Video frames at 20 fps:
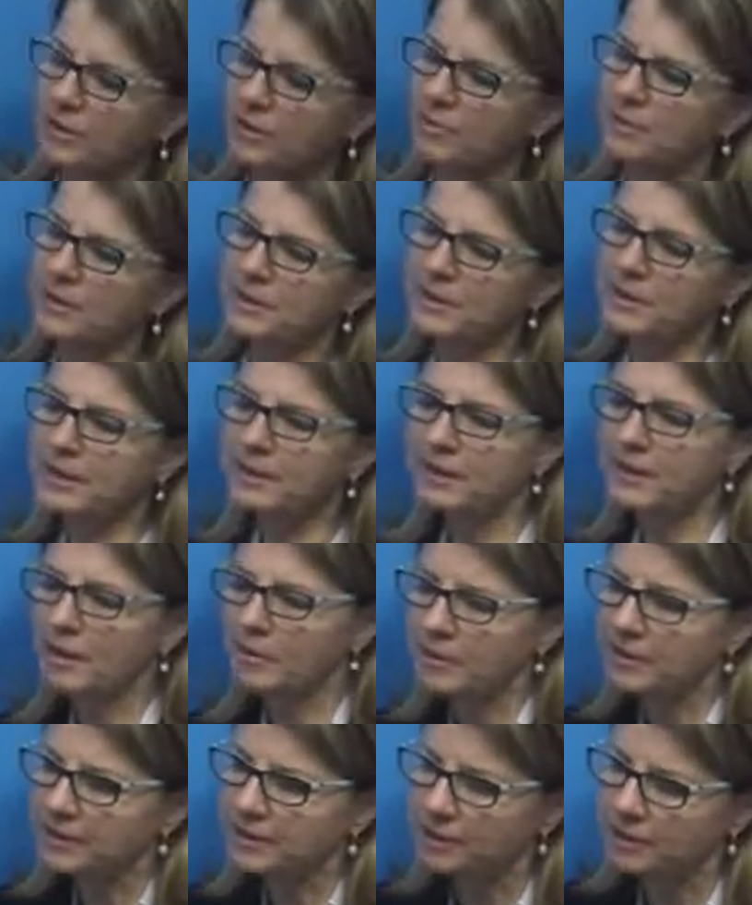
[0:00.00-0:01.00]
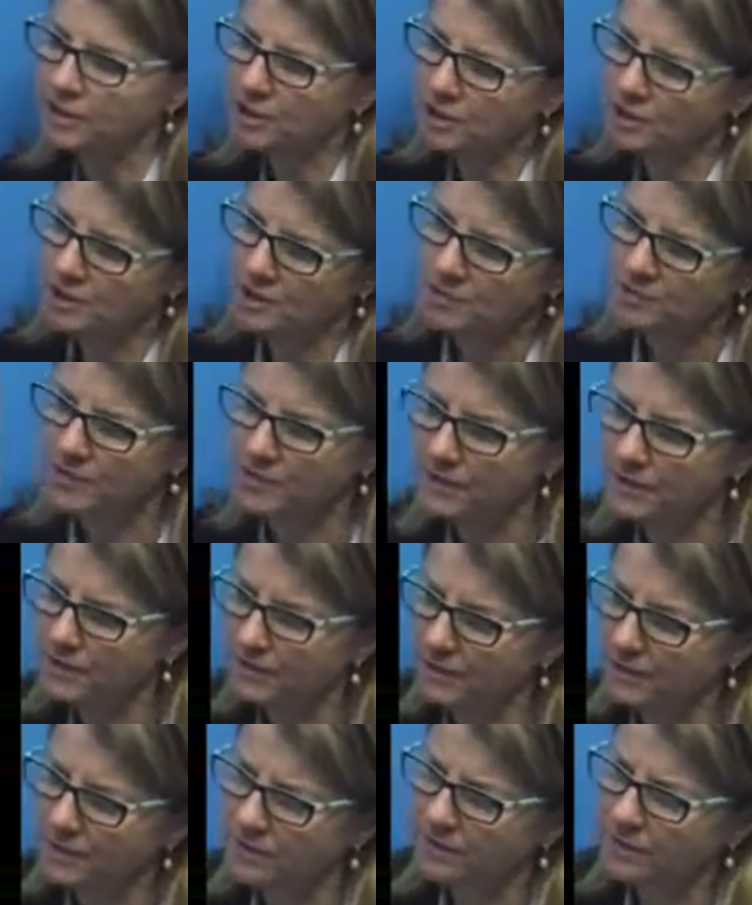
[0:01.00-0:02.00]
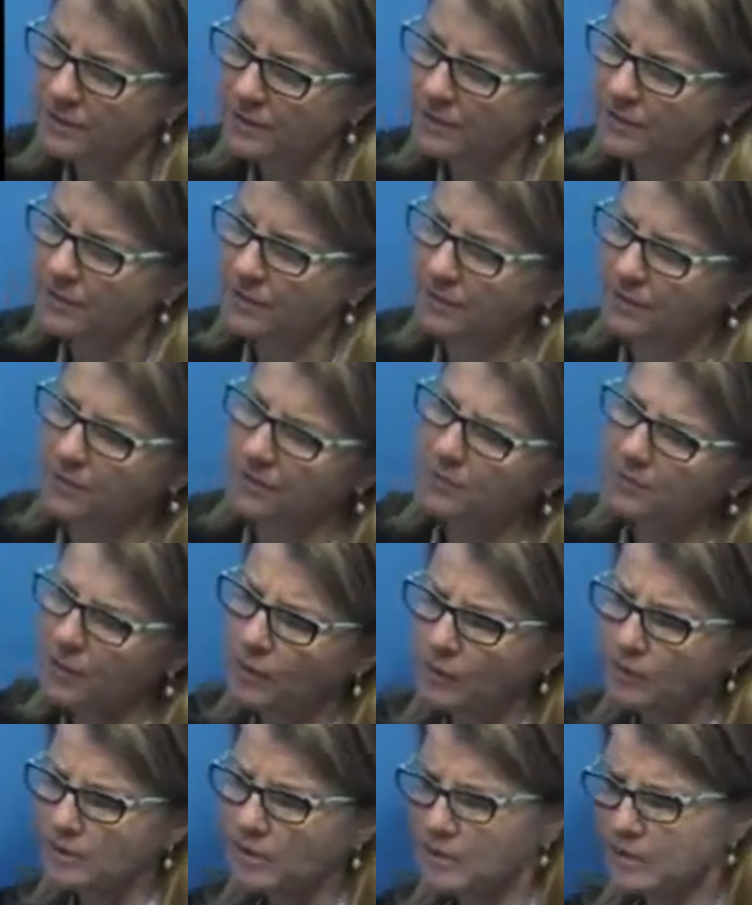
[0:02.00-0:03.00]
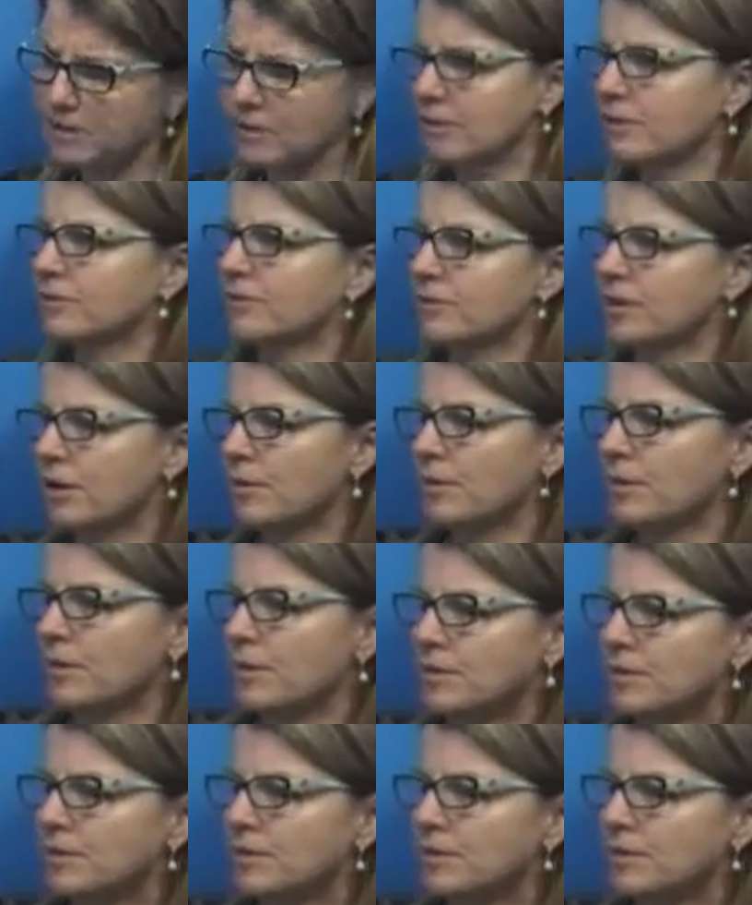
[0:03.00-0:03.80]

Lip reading: the bleeding complications with the bolus of ReoPro?